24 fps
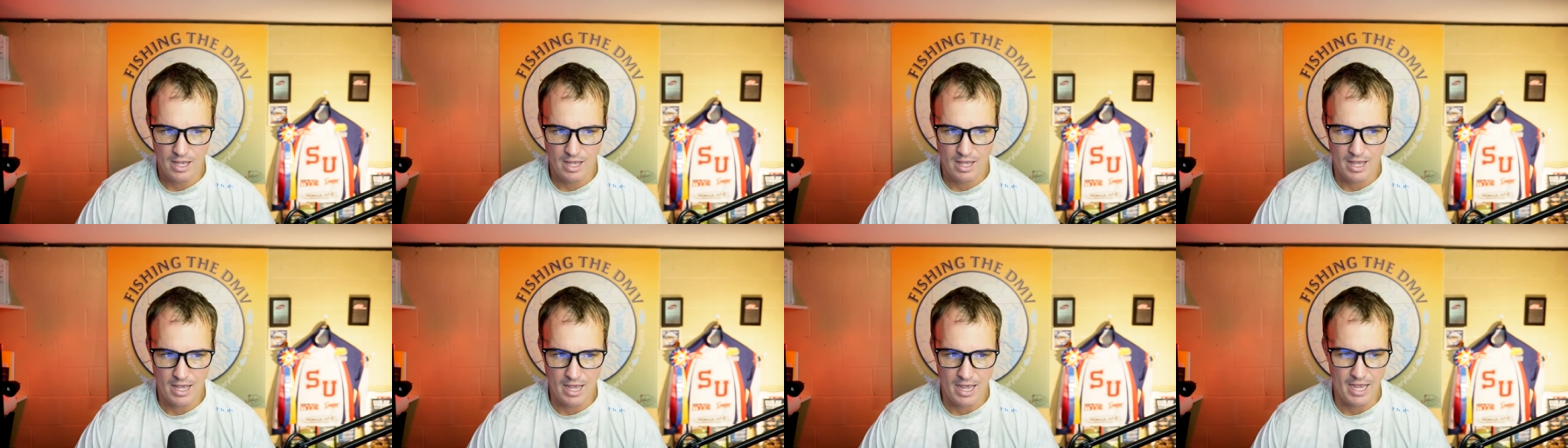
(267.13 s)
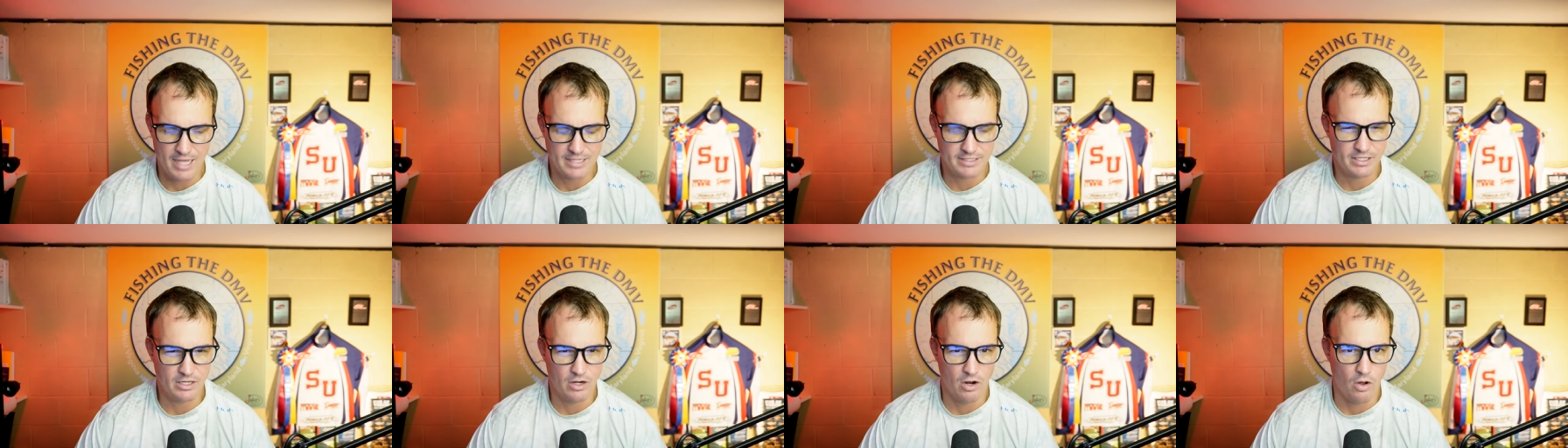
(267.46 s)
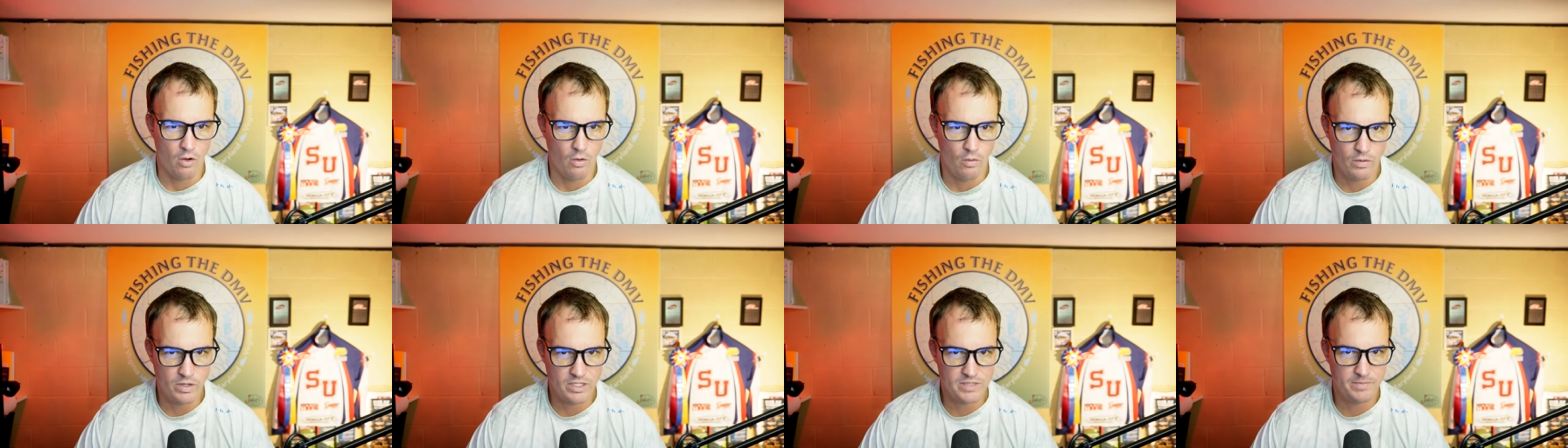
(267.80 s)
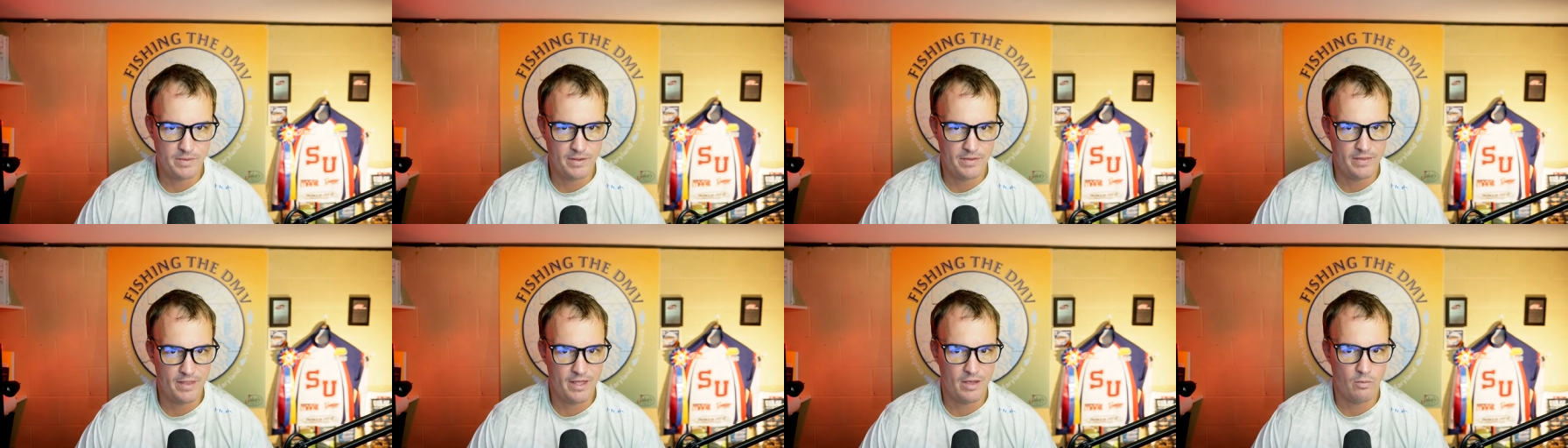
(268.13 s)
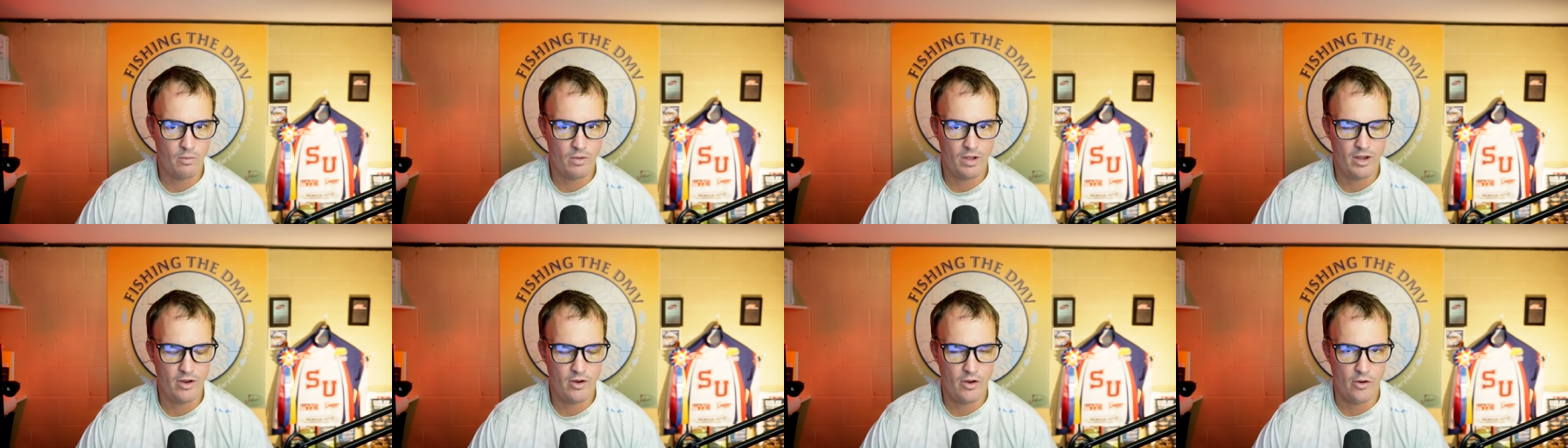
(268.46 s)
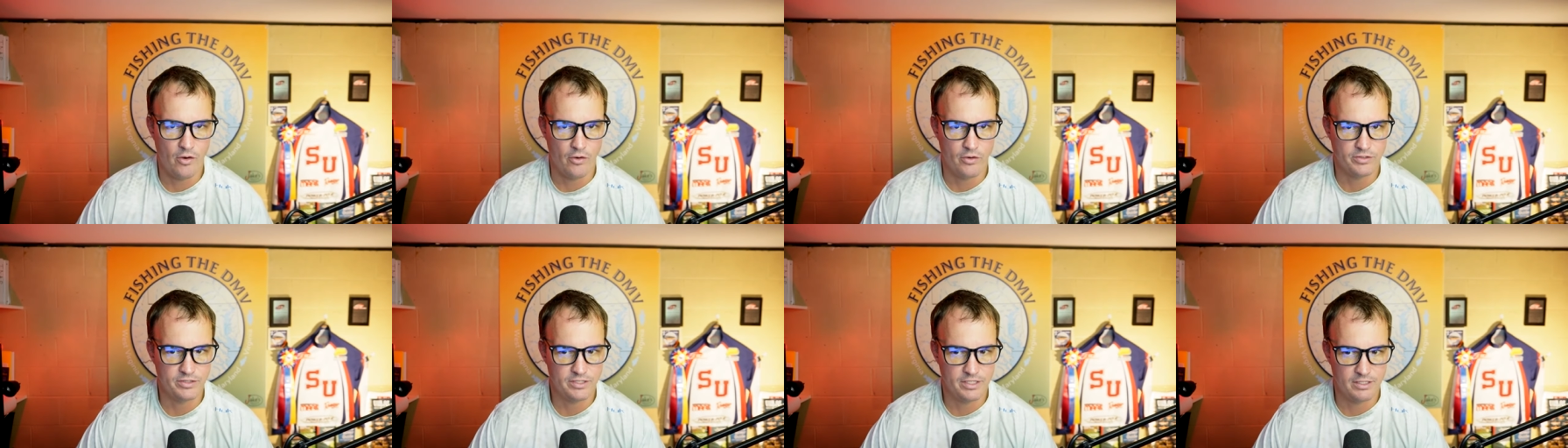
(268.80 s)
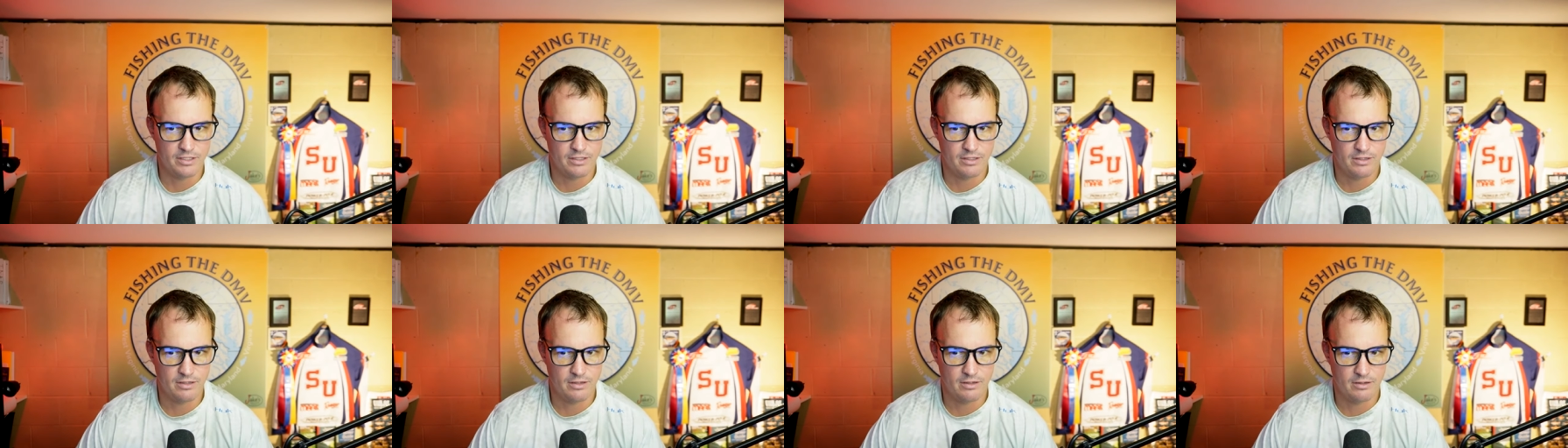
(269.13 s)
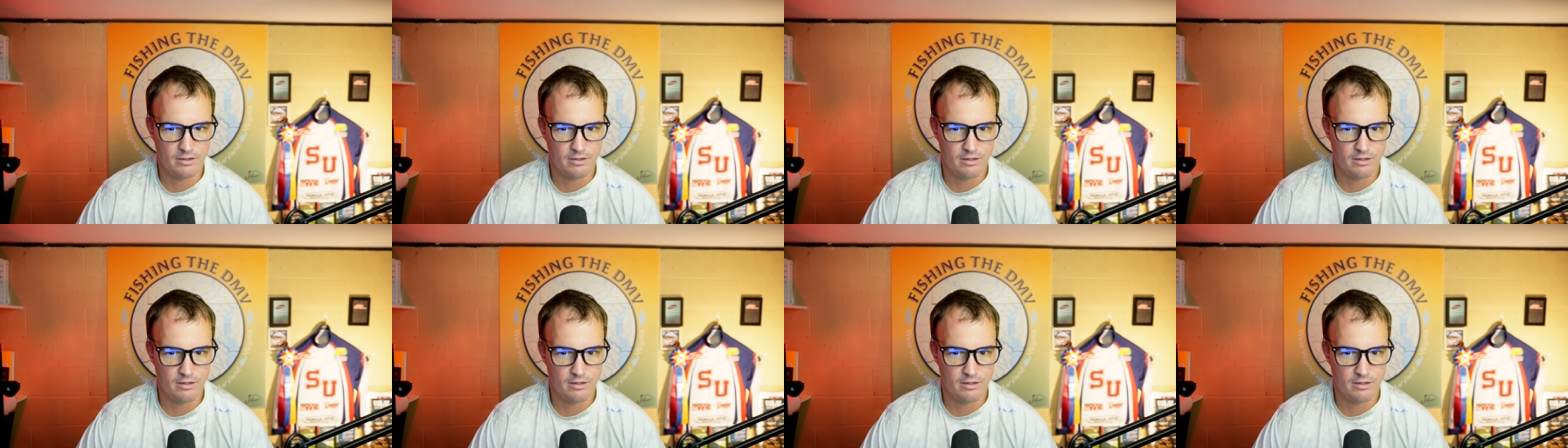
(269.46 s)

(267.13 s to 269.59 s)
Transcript: Has it always been that way, or is it